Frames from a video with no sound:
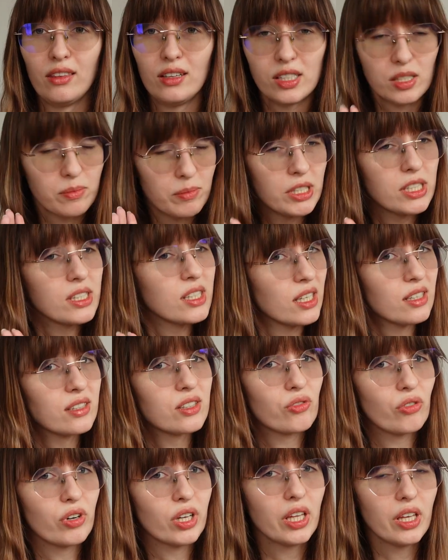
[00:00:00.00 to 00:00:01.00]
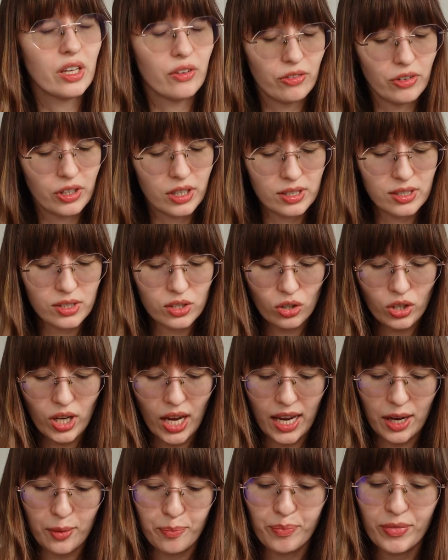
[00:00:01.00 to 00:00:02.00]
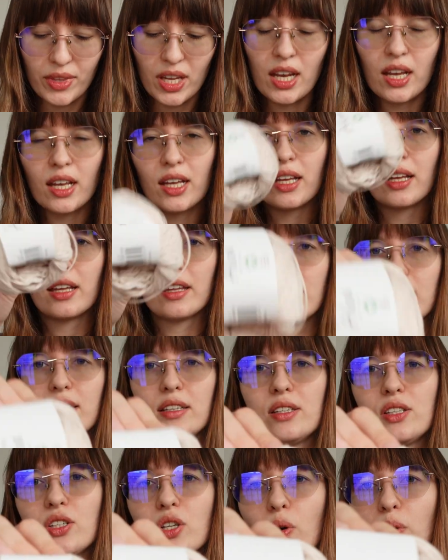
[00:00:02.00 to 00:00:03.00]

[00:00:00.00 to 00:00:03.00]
this means that it really feels okay. So